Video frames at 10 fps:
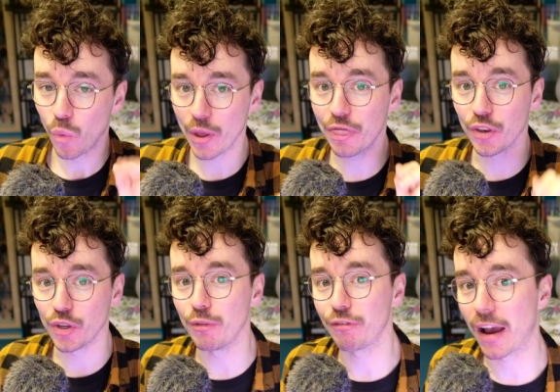with the
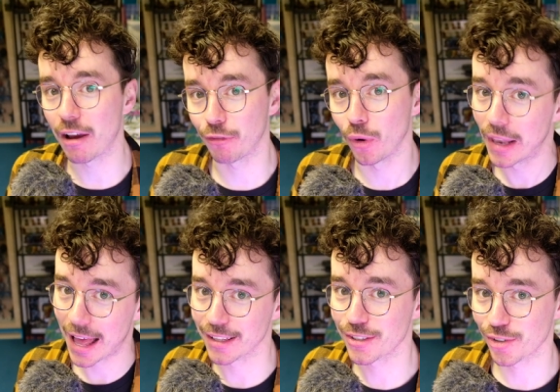new Firefall
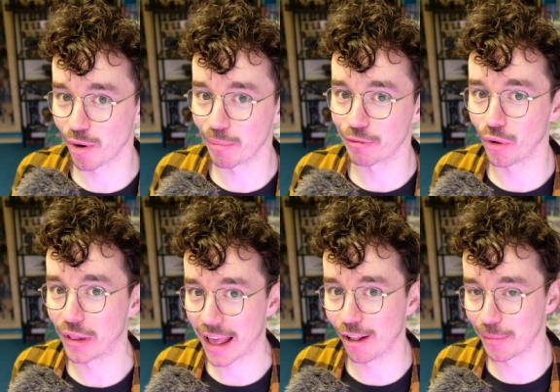and
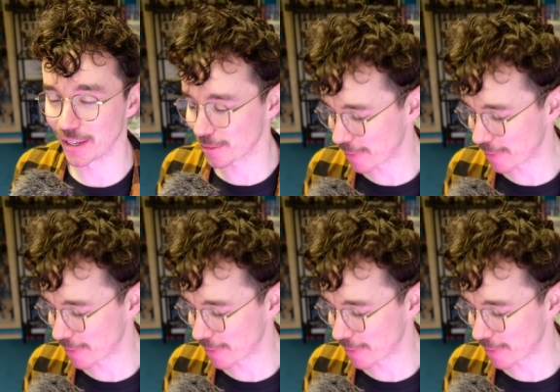Stormfall helmets.